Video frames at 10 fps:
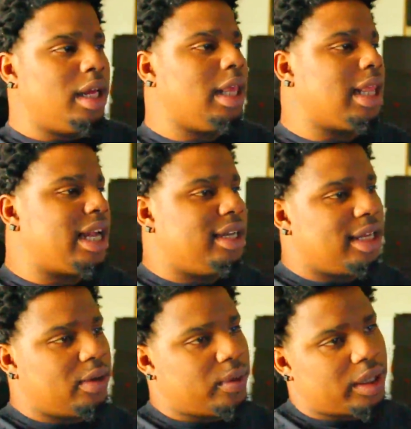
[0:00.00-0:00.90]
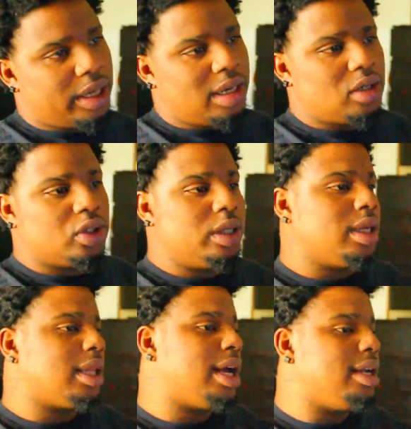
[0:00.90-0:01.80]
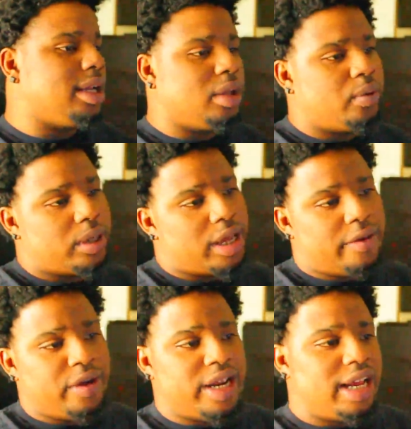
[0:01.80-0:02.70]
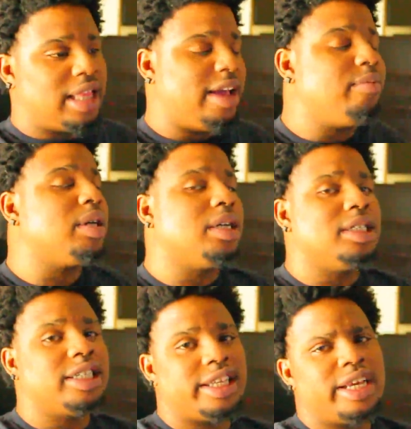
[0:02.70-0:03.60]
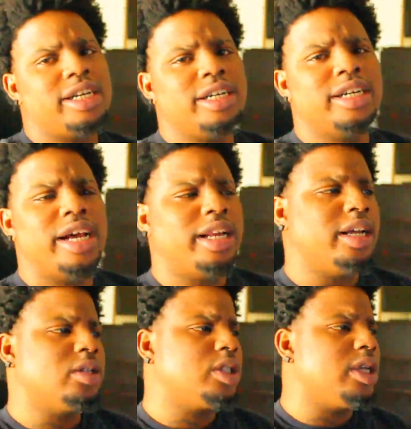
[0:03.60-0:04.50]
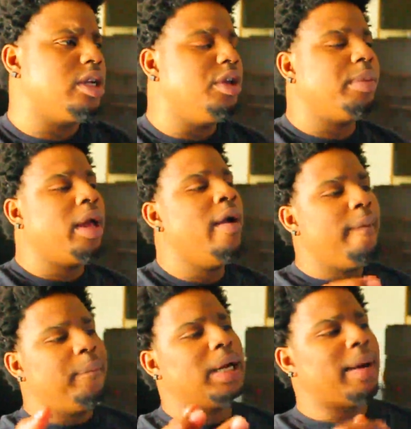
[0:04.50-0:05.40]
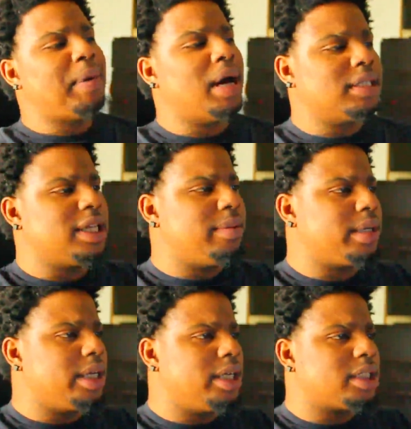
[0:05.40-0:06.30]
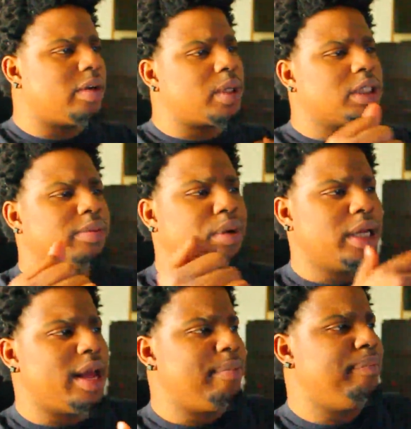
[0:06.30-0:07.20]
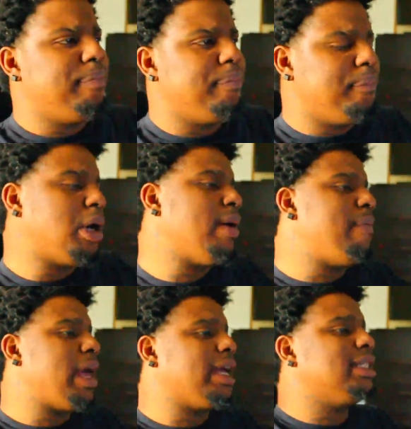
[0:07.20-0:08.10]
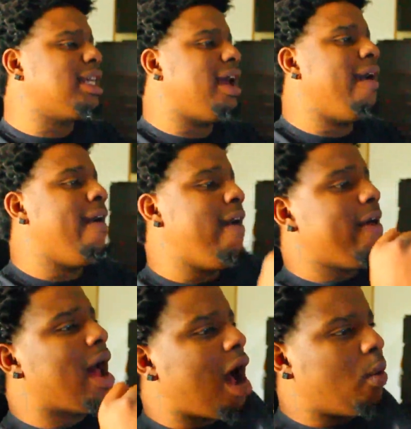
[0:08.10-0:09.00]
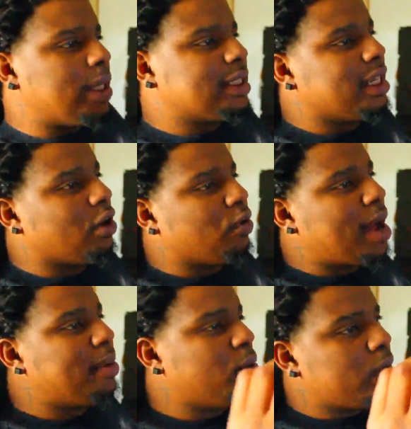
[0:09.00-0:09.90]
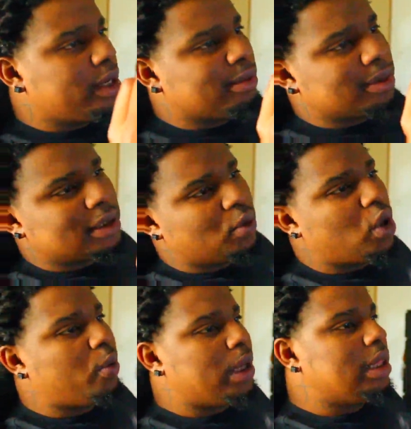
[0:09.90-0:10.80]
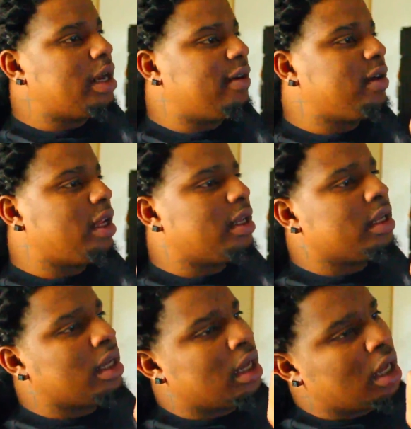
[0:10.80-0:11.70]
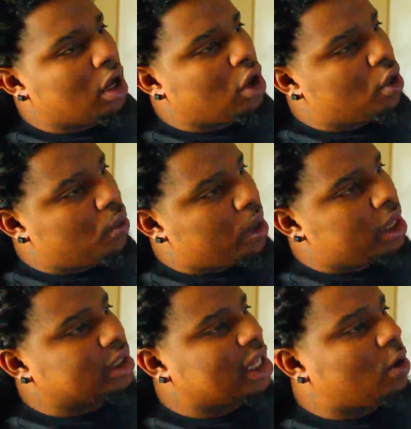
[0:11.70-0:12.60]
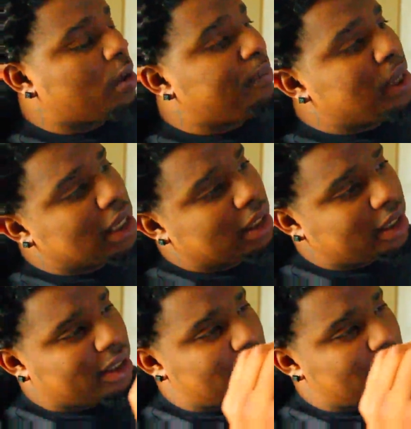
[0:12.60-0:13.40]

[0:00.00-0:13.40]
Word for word: A lot dealing with the industry, a lot dealing with everyday life, because at the end of the day, they are still human. But I paused that because I wanted to bring that bar back. He said, I always think of Robin Williams, someone we loved and who we saw appealing.